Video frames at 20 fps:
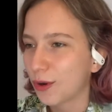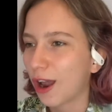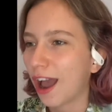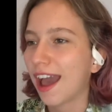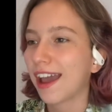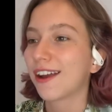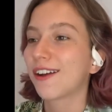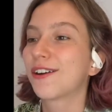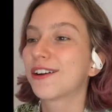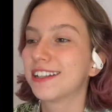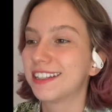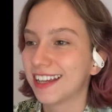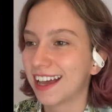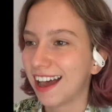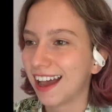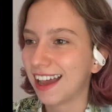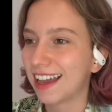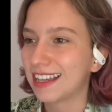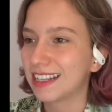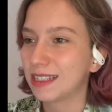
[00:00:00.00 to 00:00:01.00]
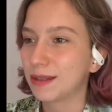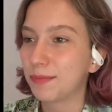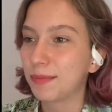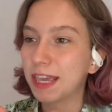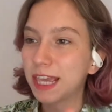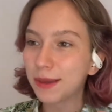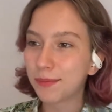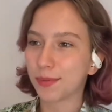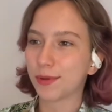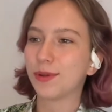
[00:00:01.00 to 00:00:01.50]
prioritize
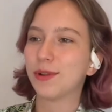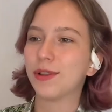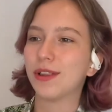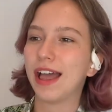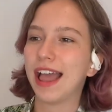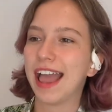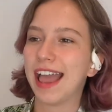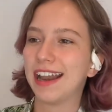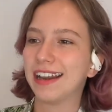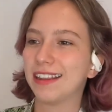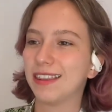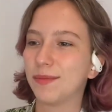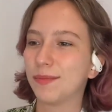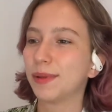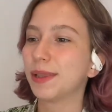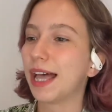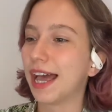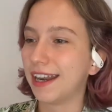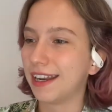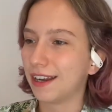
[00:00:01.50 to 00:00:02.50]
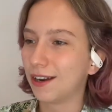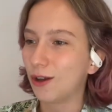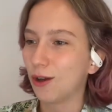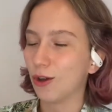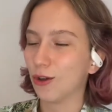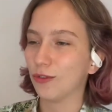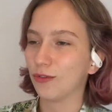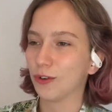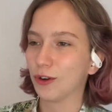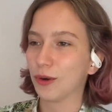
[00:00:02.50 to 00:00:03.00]
people and the planet
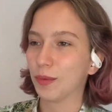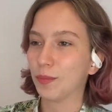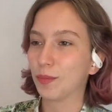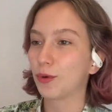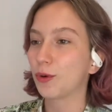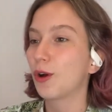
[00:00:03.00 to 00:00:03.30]
over